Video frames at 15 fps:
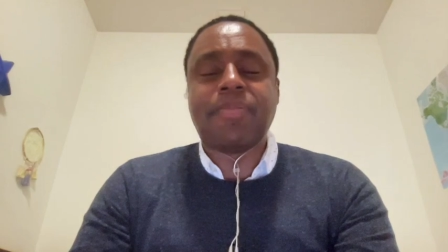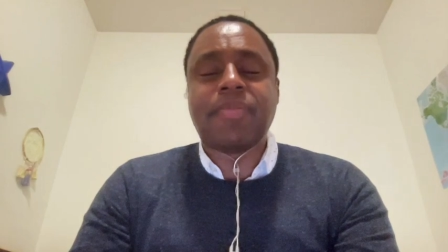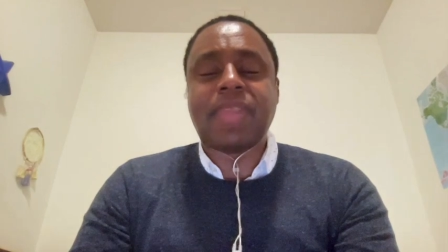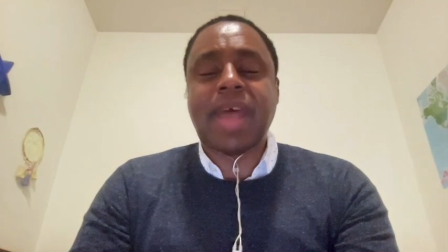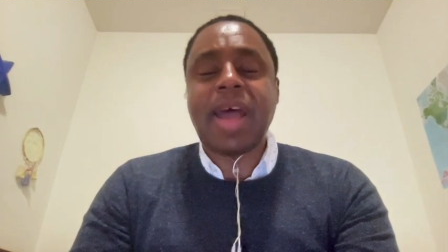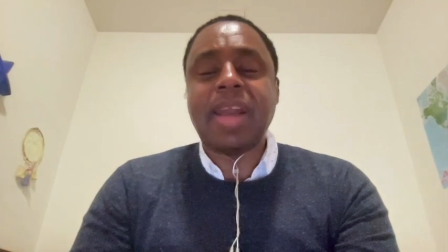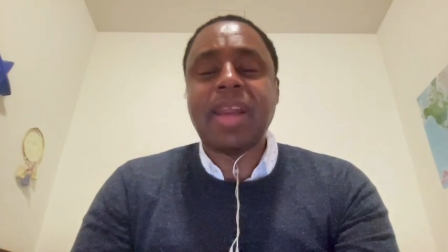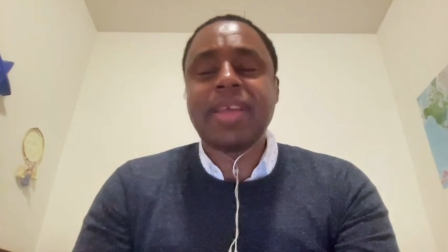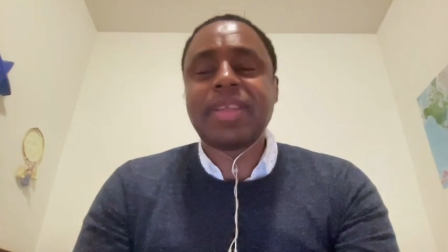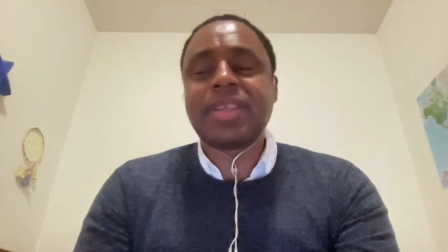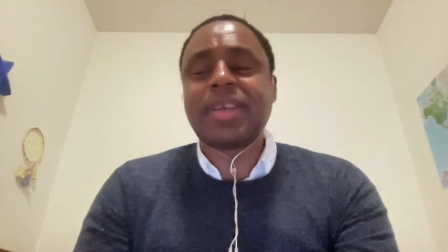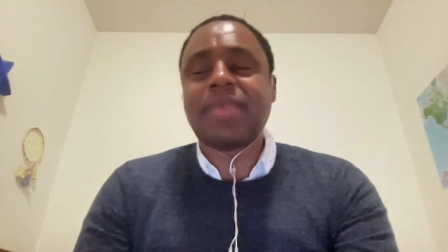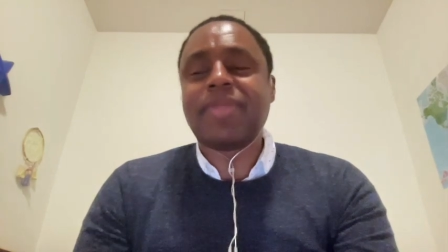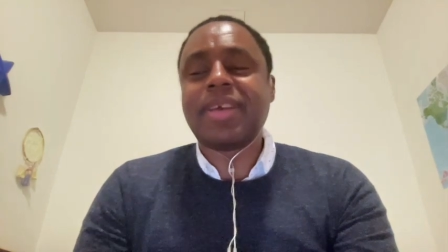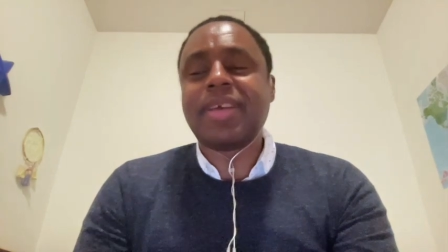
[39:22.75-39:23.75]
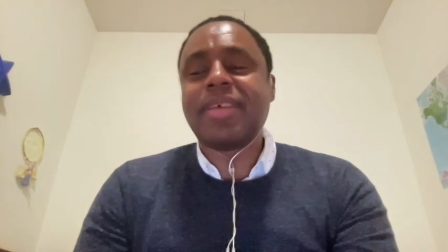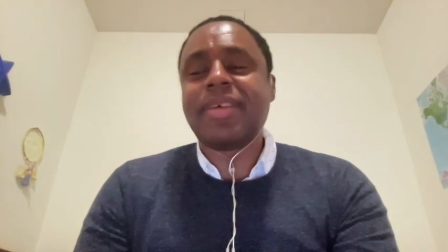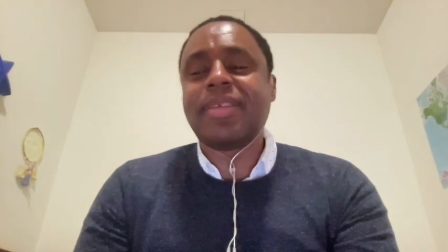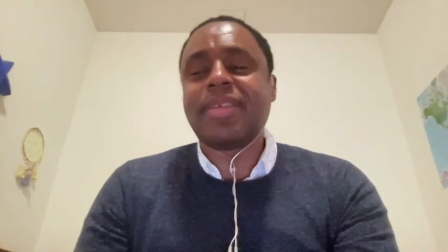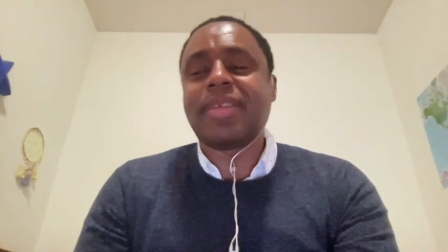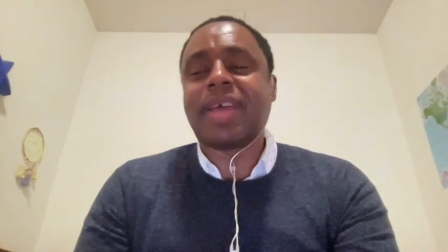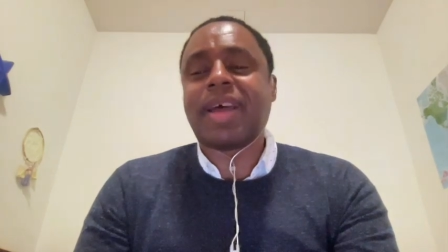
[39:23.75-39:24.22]
that is
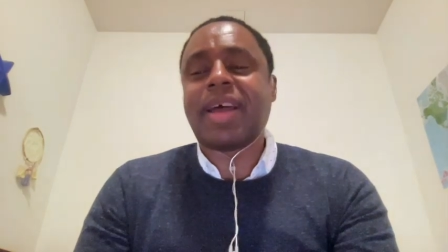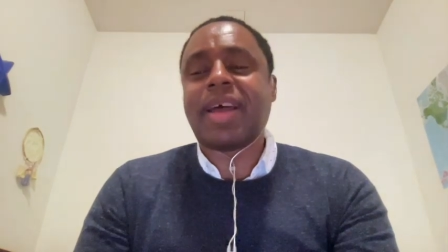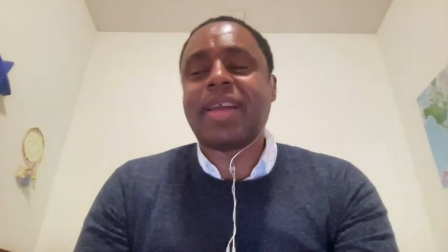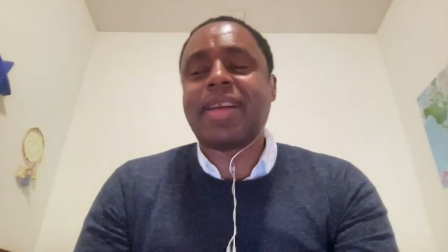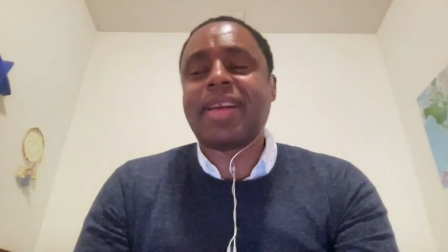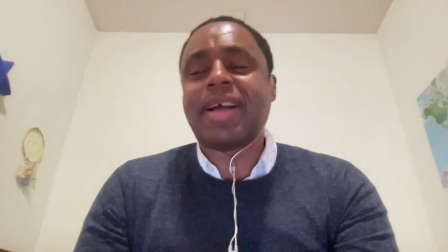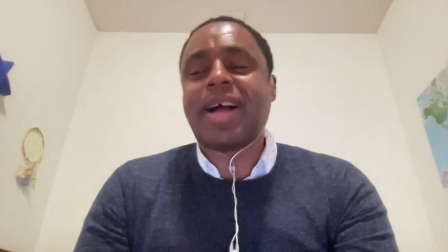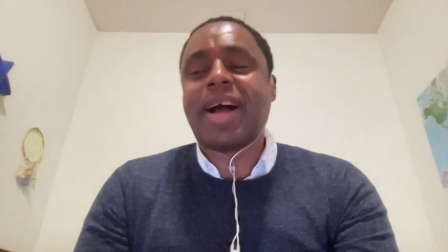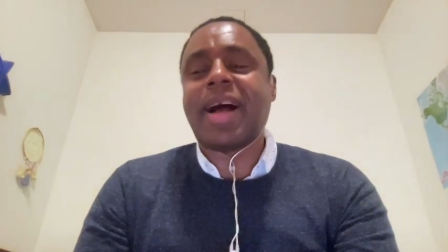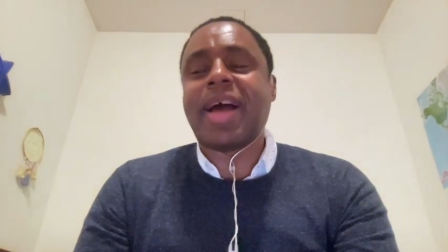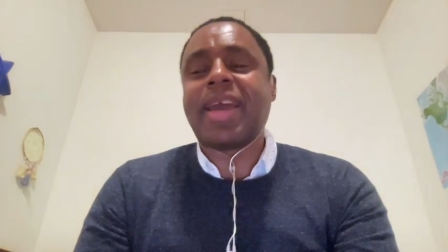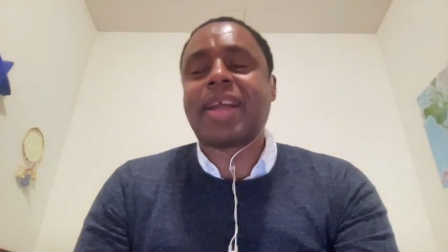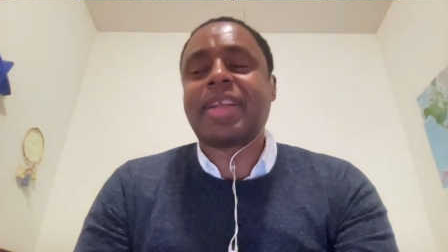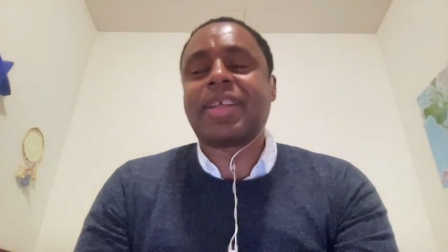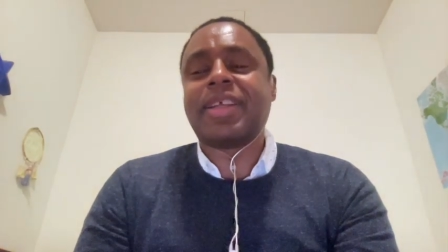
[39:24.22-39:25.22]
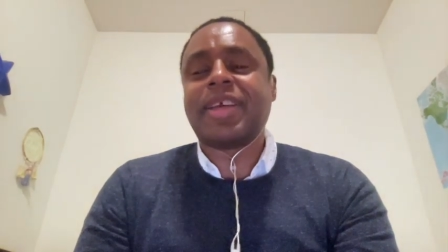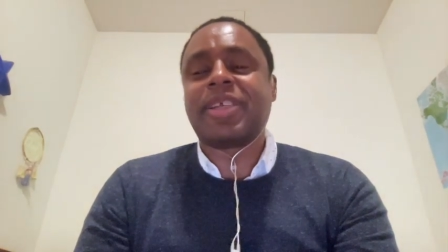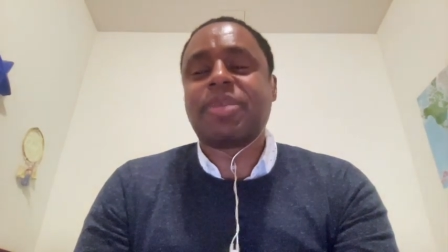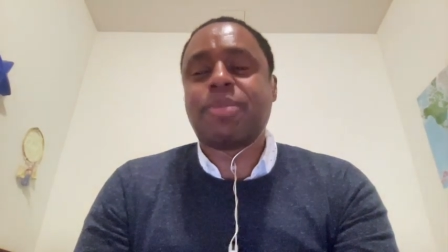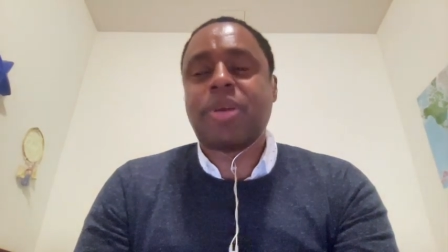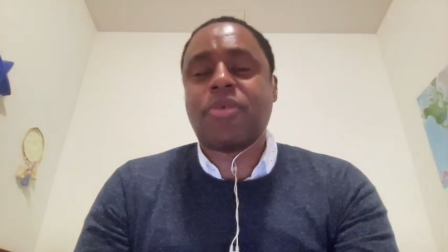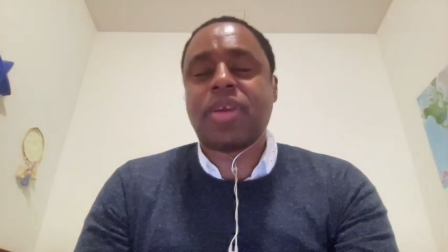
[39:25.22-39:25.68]
something that I actually
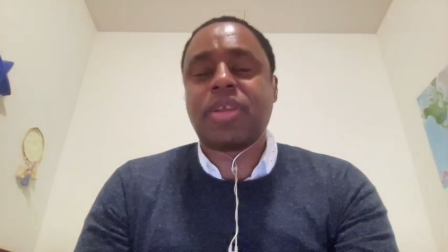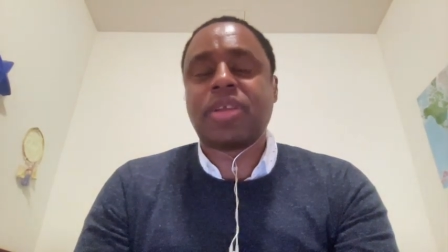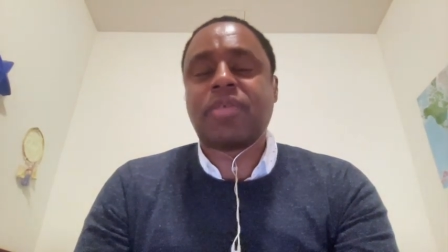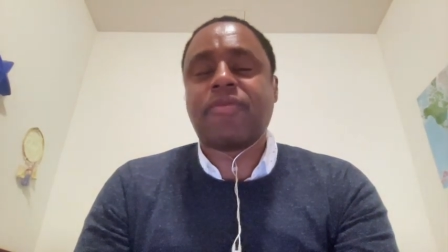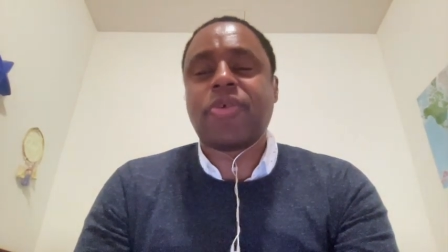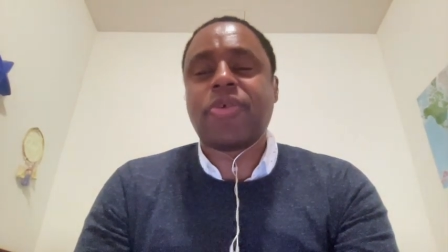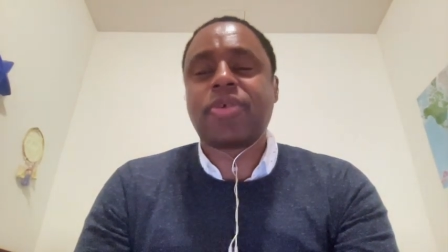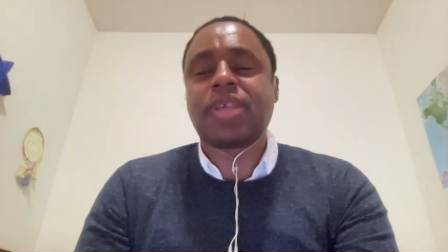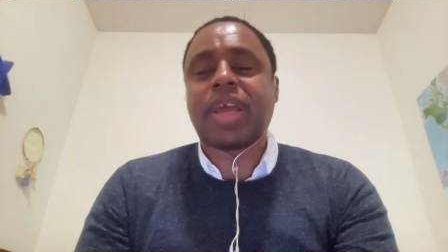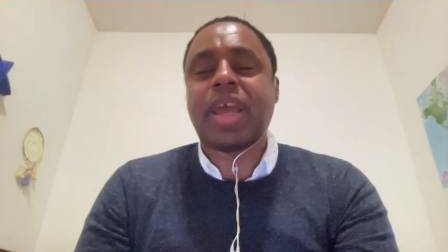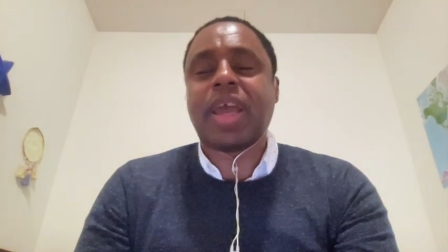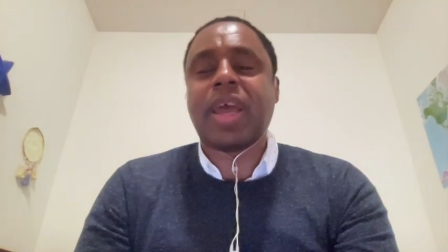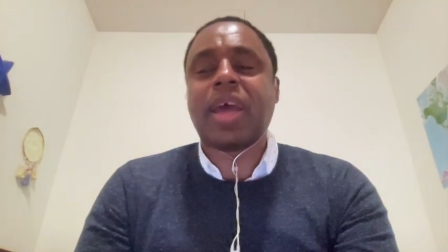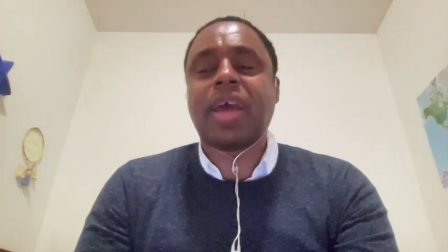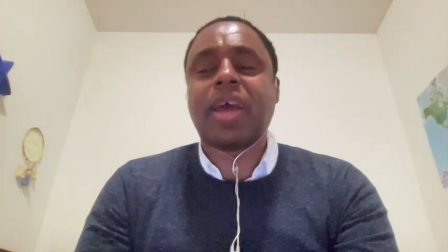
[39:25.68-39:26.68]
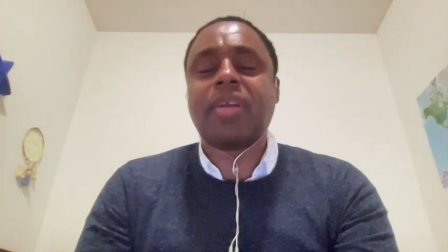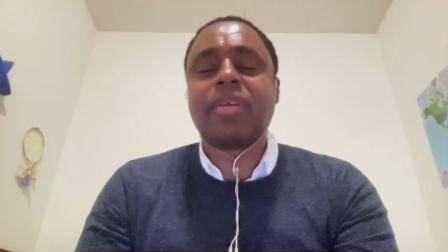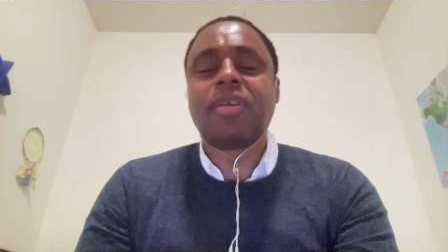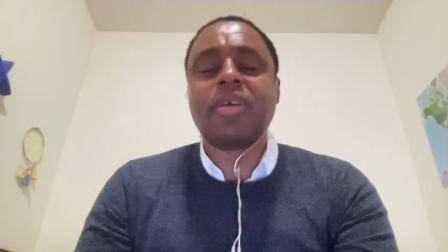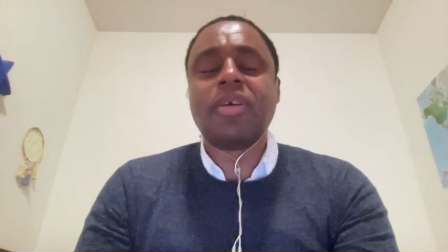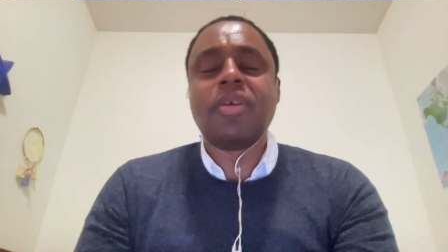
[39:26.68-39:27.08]
experienced firsthand